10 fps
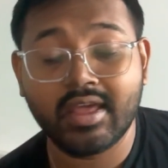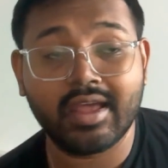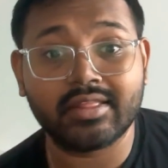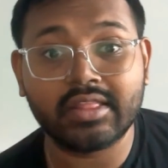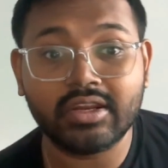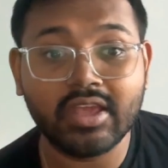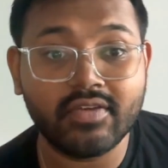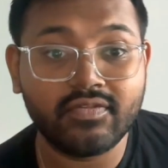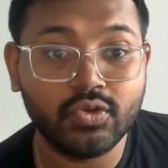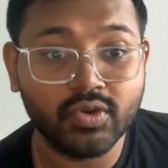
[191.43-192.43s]
And then you
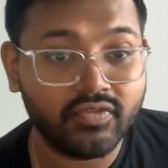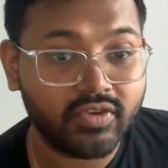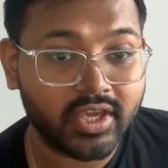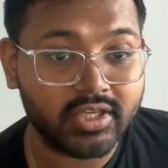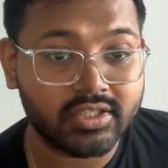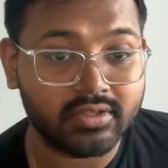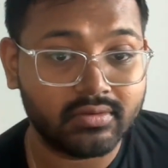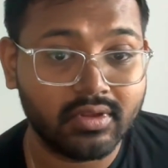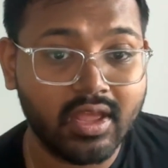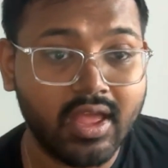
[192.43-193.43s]
have unification.
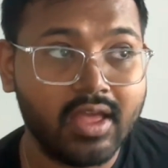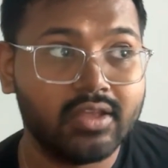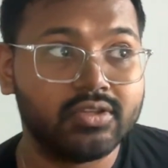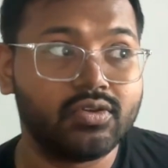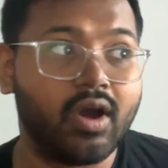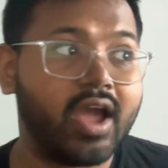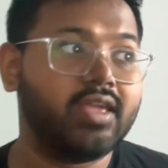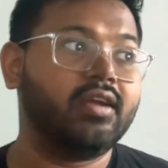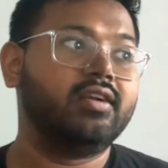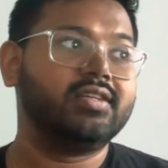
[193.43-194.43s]
So I
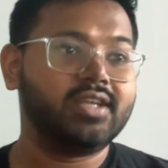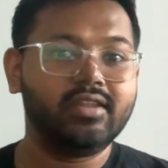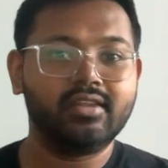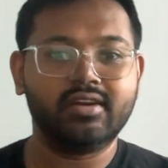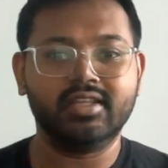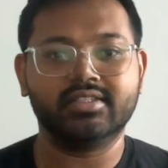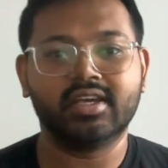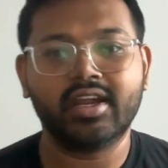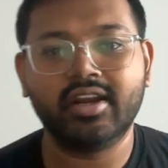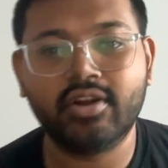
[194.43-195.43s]
understand the
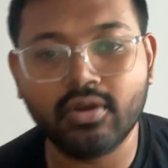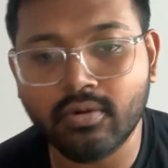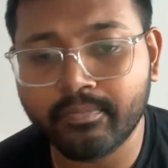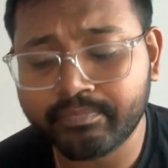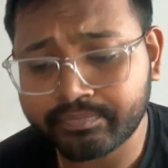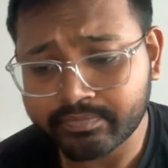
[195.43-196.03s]
desire to